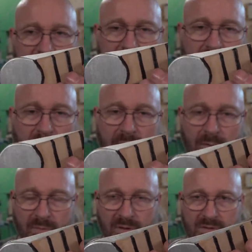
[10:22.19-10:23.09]
it,
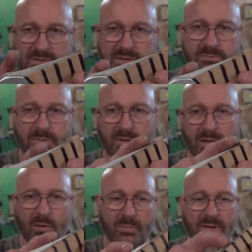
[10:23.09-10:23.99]
because this would
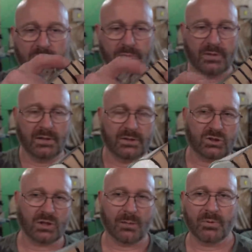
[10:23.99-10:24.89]
allow me to really
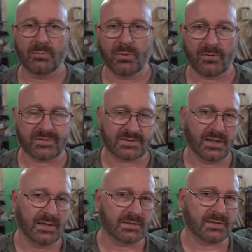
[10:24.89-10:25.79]
sharpen both
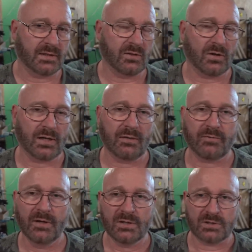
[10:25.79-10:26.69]
sides and not
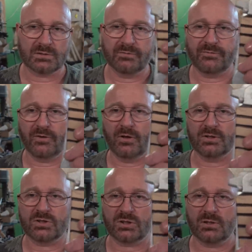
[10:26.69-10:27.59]
have just a
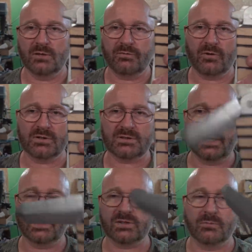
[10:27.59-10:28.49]
false
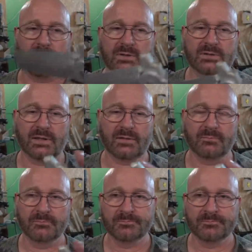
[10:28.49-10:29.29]
edge on one side.